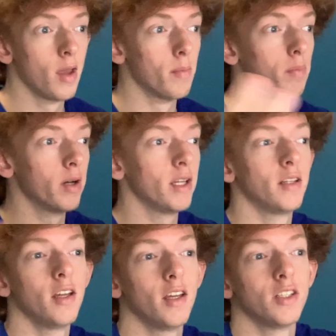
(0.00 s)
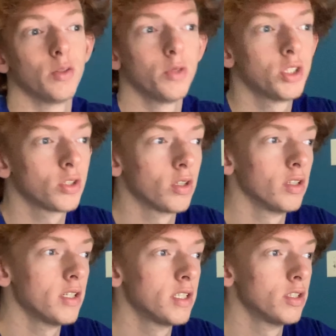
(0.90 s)
But, so we're just gonna
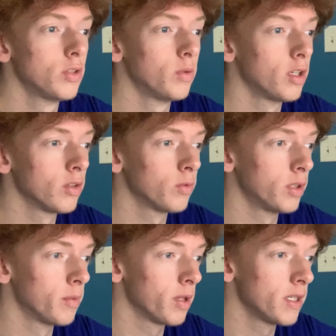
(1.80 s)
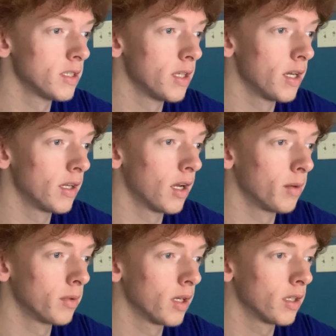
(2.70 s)
listen to another one in place of that.
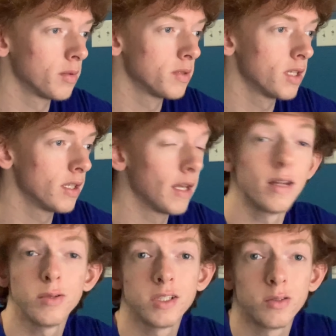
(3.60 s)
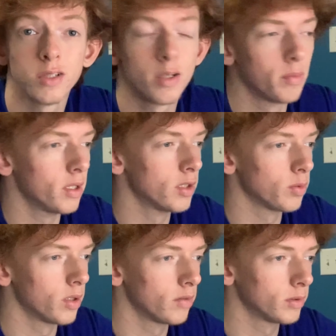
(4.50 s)
I'm kinda upset that it wasn't on there, but it's
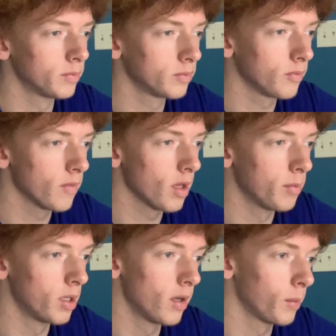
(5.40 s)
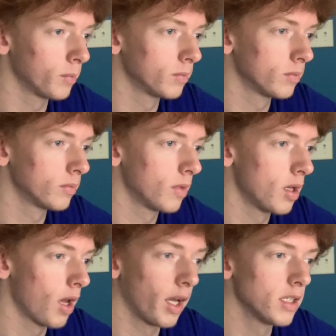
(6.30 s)
whatever. I mean,
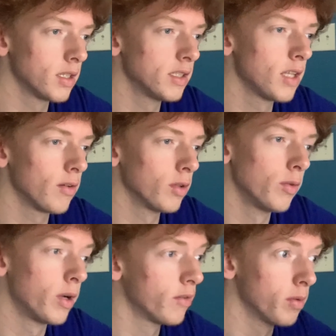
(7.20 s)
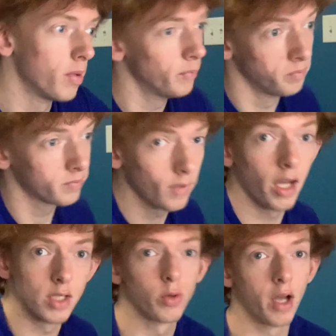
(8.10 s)
I guess it's not really whatever, but I
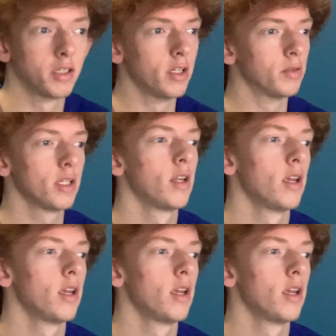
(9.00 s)
guess we're gonna have to deal with it.